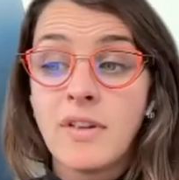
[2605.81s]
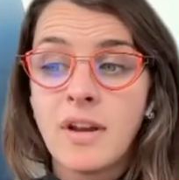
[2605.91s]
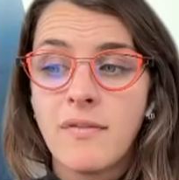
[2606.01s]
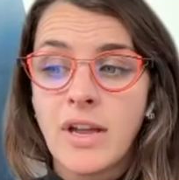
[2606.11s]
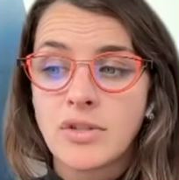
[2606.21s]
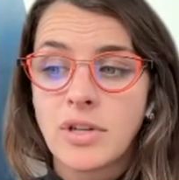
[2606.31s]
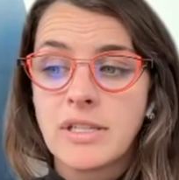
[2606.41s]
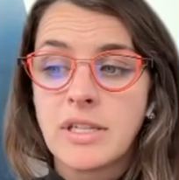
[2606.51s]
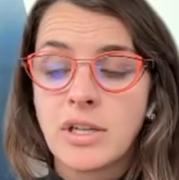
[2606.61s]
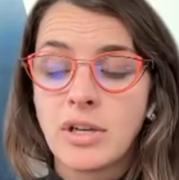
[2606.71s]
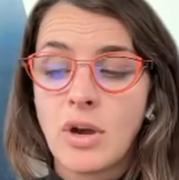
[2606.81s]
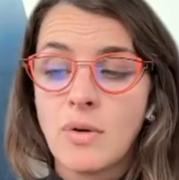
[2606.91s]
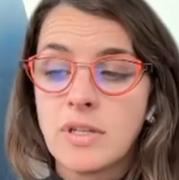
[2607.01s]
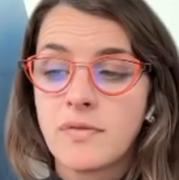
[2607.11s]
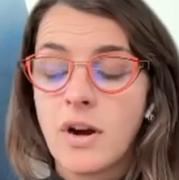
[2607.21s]
even evangelizing could
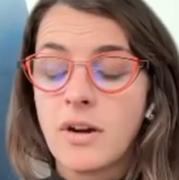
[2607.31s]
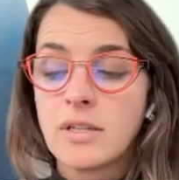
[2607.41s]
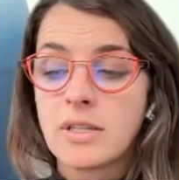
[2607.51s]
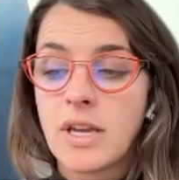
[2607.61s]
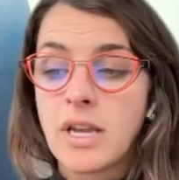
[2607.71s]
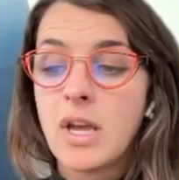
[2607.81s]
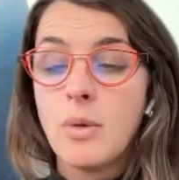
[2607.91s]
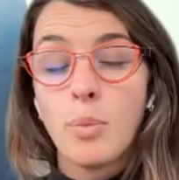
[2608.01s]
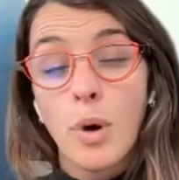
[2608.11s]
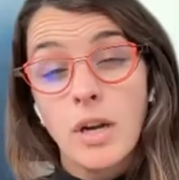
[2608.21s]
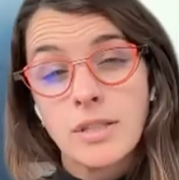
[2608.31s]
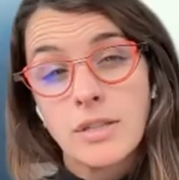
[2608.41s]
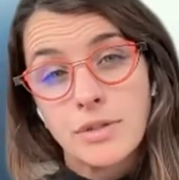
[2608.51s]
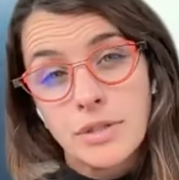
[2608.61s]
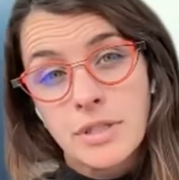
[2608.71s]
go as far as like
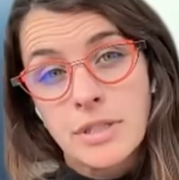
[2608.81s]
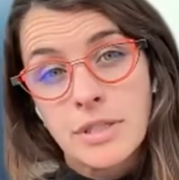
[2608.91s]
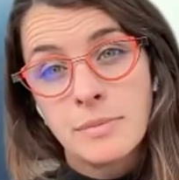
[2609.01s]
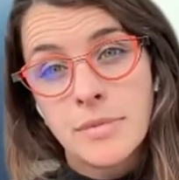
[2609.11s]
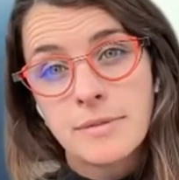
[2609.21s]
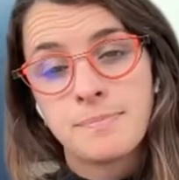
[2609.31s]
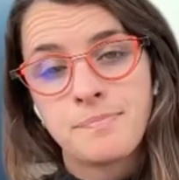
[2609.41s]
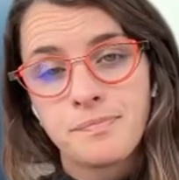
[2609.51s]
processor systems.